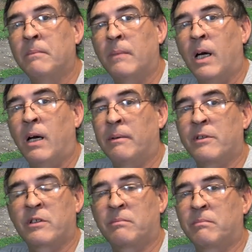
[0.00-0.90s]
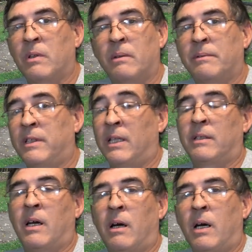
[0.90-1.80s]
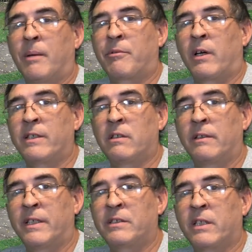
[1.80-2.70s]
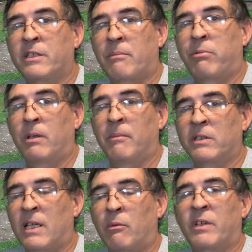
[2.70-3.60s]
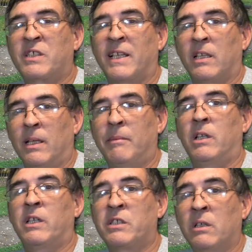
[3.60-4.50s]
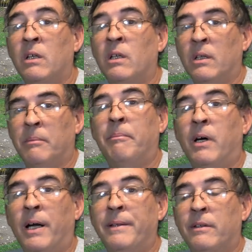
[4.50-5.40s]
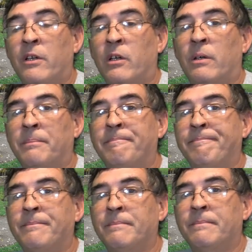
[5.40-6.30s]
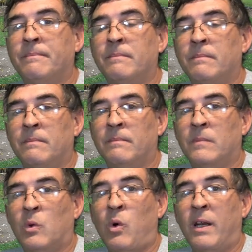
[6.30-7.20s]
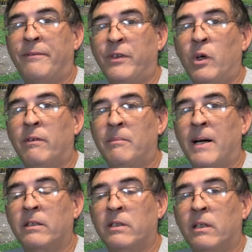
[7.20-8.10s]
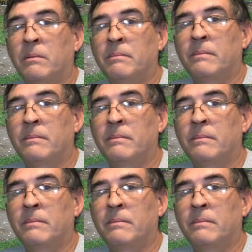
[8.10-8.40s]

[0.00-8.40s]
The upgrades on these things are pretty much, I don't want to say limitless, but there are quite a few of them out there.